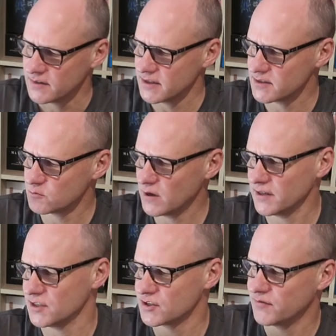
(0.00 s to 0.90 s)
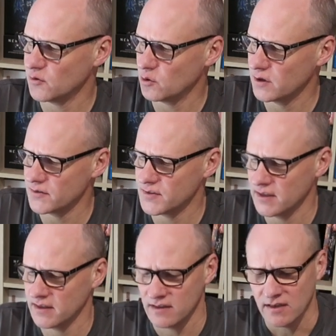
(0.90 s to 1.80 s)
There's one each for
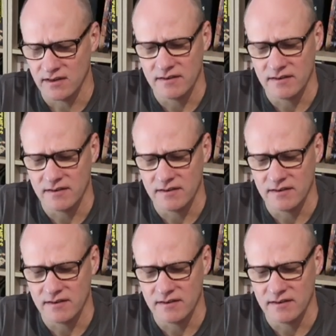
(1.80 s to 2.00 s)
the